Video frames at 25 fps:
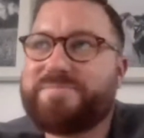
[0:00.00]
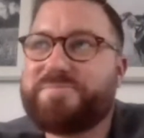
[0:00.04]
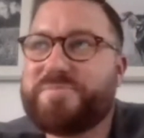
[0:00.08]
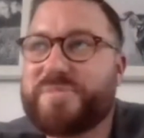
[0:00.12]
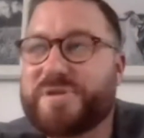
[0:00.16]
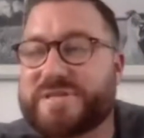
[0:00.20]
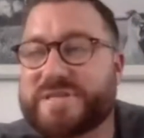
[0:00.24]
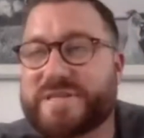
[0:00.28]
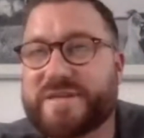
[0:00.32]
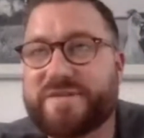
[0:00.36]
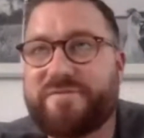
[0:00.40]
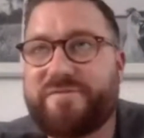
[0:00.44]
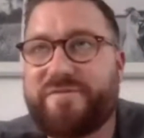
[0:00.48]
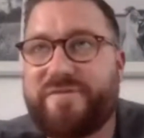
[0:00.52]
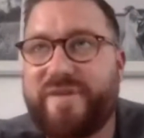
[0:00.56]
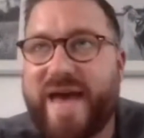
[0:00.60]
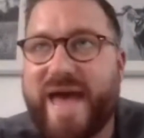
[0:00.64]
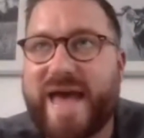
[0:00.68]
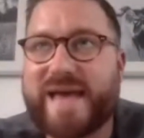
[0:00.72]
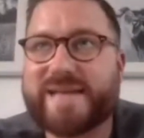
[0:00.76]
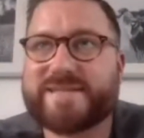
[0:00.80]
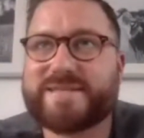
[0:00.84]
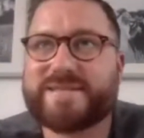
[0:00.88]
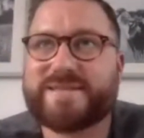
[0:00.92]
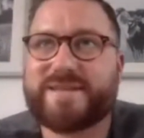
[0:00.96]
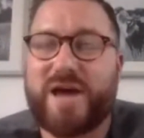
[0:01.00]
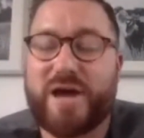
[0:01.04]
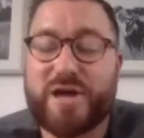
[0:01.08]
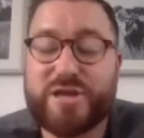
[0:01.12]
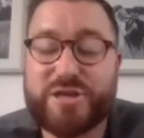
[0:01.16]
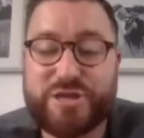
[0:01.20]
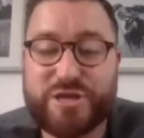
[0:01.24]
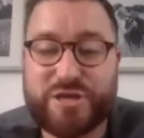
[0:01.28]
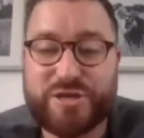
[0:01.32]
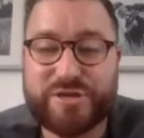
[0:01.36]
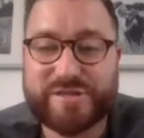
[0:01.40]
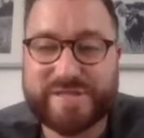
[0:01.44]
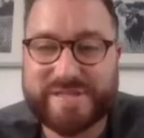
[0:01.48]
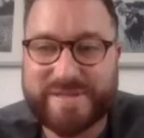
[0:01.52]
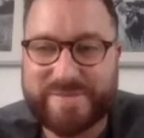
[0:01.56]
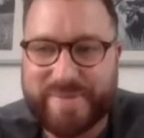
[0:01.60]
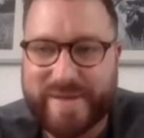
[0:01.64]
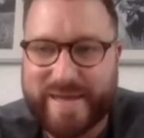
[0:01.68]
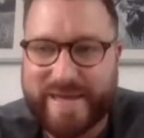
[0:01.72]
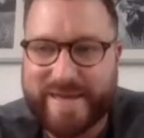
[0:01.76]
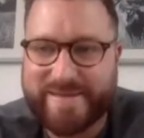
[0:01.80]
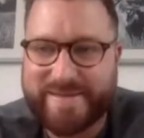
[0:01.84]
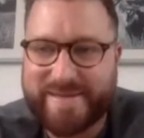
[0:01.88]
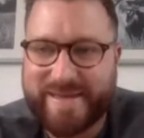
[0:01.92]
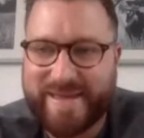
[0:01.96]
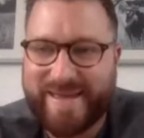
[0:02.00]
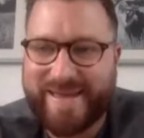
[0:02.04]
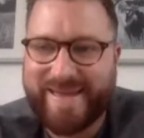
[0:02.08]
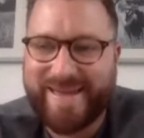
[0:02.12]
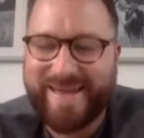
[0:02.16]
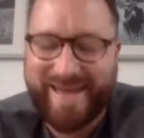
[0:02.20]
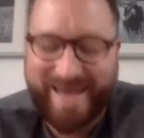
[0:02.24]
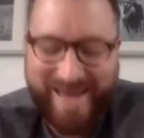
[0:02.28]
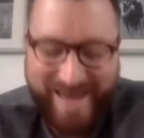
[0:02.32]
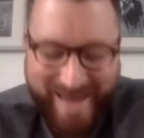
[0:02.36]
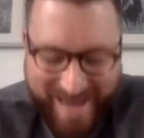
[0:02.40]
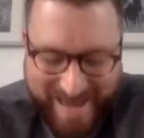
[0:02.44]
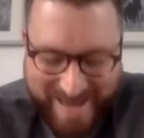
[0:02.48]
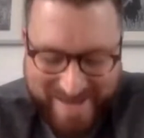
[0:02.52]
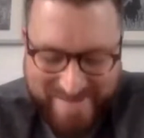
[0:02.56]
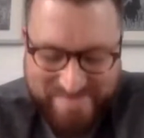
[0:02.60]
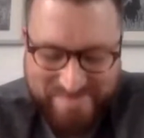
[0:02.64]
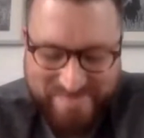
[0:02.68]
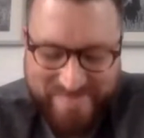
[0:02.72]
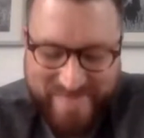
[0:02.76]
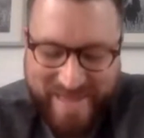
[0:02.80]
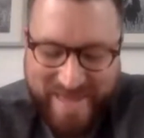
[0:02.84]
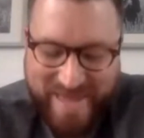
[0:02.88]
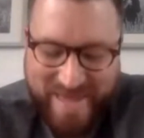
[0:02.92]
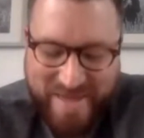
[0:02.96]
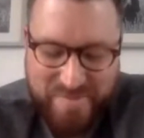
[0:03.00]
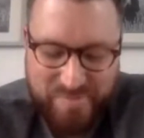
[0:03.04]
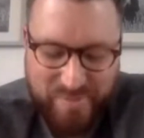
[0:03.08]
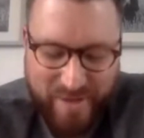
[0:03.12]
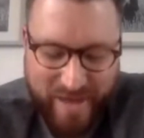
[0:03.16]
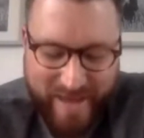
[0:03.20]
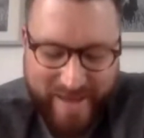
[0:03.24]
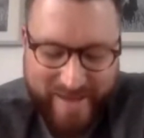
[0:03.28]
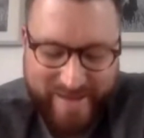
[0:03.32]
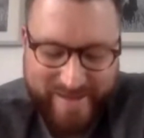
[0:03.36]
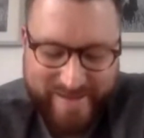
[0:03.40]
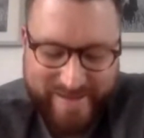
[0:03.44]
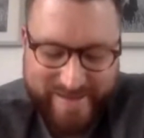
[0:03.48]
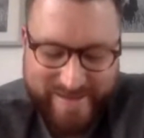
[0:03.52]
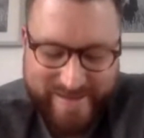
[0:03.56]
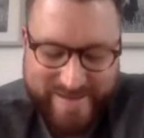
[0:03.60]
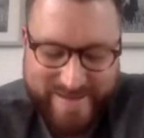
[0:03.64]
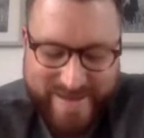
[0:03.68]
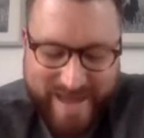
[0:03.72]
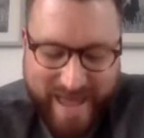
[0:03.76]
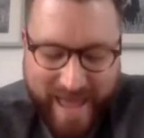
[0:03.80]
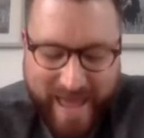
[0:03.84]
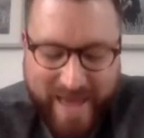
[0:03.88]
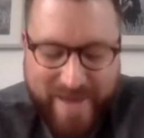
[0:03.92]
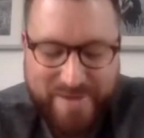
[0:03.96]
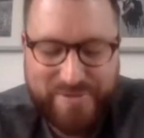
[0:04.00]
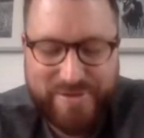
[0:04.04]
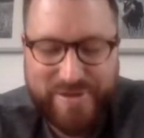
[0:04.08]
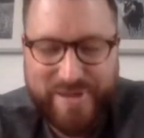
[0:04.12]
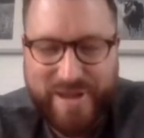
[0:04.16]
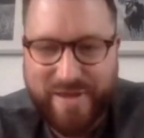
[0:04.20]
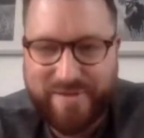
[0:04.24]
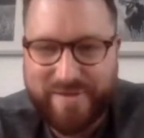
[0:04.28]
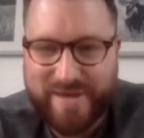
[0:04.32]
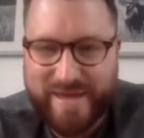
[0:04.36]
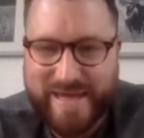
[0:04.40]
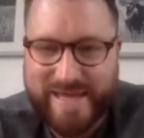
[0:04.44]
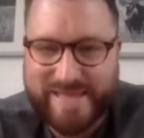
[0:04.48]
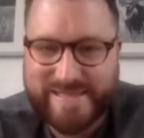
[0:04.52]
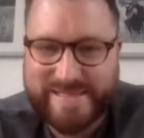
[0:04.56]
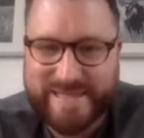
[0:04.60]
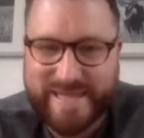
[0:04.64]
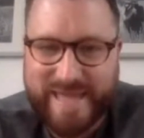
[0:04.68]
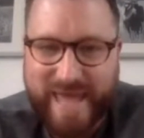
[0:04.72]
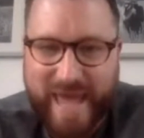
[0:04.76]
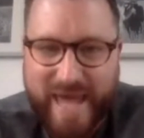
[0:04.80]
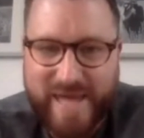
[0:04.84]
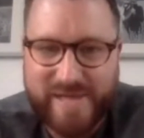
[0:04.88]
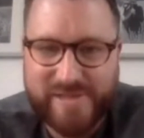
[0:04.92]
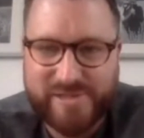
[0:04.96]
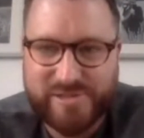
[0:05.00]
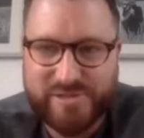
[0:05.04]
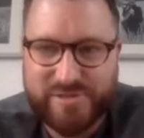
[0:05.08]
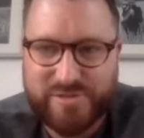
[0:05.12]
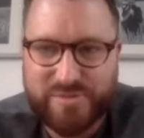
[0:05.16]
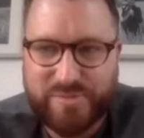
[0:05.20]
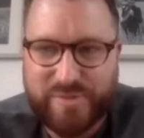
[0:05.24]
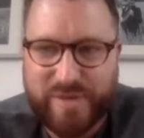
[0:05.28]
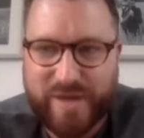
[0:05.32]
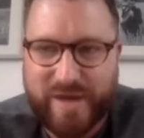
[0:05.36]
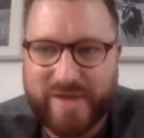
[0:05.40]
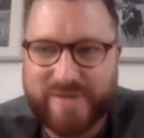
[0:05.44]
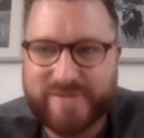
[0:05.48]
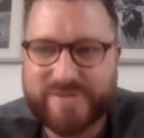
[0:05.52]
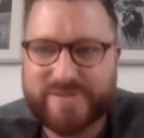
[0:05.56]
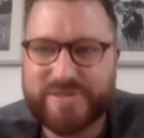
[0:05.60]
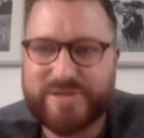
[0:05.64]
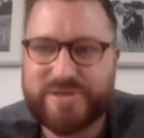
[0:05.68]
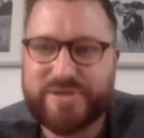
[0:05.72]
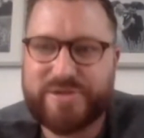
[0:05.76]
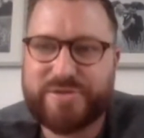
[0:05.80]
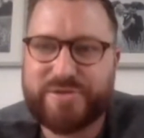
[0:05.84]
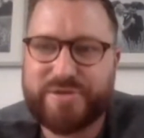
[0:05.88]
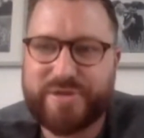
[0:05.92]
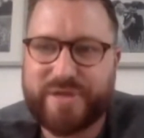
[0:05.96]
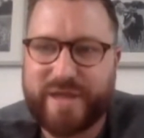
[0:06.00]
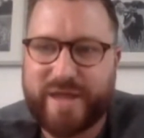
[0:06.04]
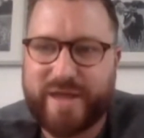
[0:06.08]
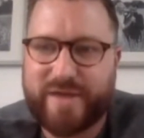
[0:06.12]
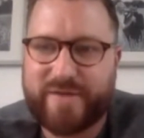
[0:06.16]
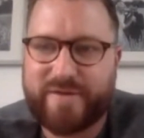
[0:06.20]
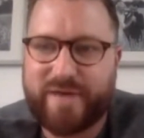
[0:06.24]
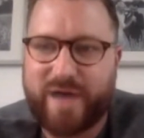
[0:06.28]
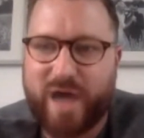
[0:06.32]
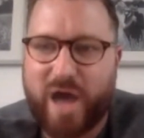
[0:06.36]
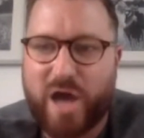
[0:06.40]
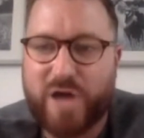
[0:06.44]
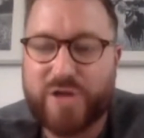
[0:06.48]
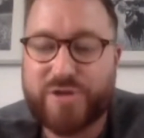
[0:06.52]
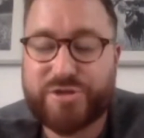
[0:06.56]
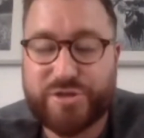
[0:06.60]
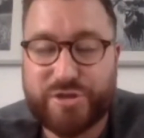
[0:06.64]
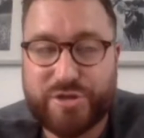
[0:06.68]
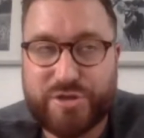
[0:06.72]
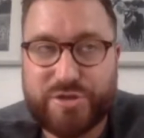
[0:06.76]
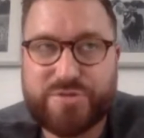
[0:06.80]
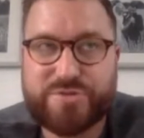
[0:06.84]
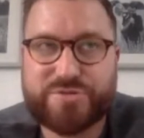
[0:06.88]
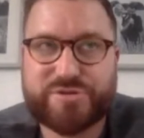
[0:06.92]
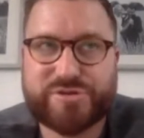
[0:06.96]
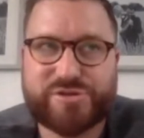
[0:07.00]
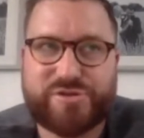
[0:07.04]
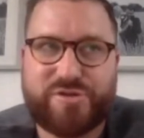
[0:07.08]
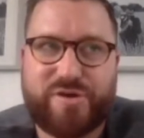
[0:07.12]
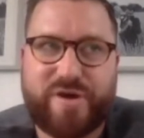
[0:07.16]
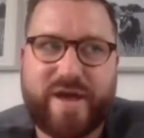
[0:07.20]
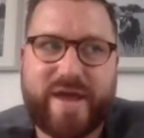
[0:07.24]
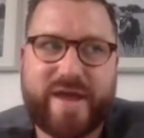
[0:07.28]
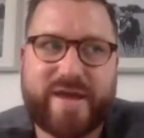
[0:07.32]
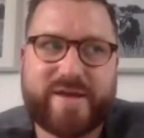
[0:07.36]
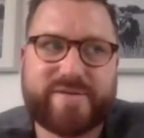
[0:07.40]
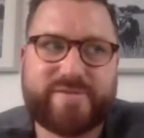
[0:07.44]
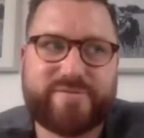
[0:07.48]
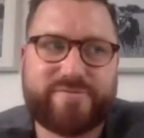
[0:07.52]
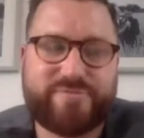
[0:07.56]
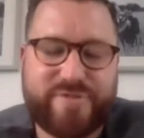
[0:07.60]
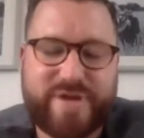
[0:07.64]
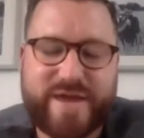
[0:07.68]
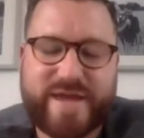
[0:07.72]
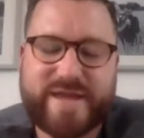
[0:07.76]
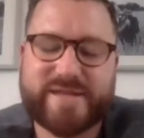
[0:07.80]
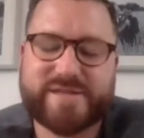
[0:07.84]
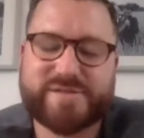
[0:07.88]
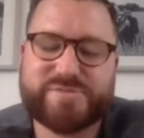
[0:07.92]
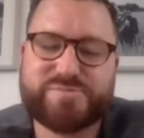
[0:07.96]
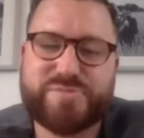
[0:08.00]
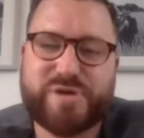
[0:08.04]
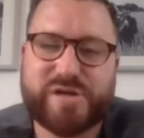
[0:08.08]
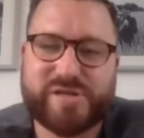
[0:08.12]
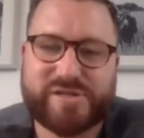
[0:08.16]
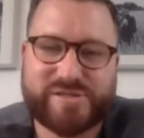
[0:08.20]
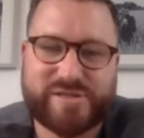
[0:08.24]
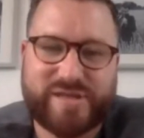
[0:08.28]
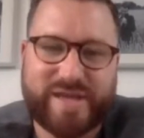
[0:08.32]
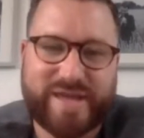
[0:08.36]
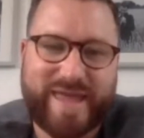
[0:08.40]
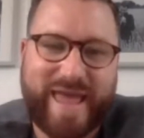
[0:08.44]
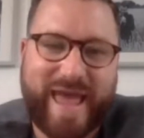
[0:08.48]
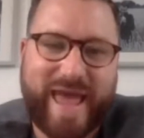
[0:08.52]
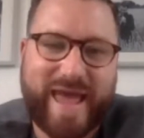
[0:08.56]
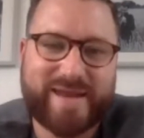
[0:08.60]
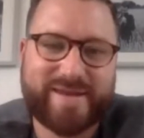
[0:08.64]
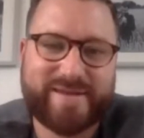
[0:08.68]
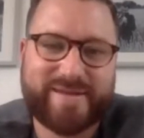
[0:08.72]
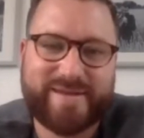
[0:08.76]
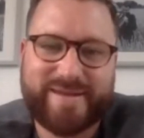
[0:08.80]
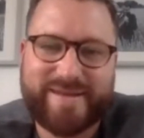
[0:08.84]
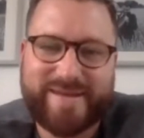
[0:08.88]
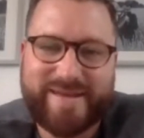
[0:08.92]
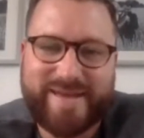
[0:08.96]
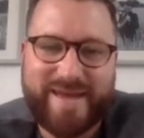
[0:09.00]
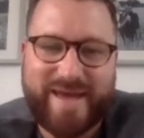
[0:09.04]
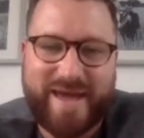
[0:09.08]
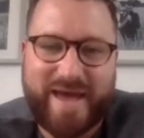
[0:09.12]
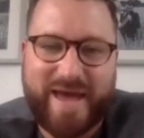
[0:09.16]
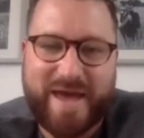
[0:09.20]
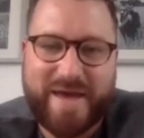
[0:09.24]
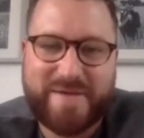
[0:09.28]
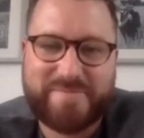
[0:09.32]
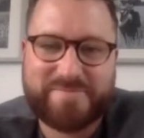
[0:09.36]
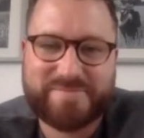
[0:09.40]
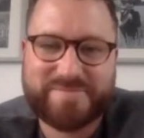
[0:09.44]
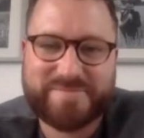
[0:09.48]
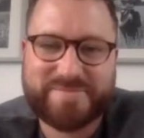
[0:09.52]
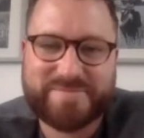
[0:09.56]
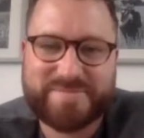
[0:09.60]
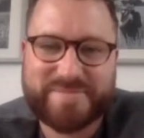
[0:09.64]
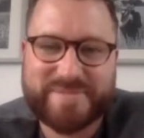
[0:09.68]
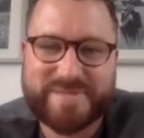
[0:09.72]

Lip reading: must confess, I used to be, but now it's occasional. But I do try and read as much as I can. The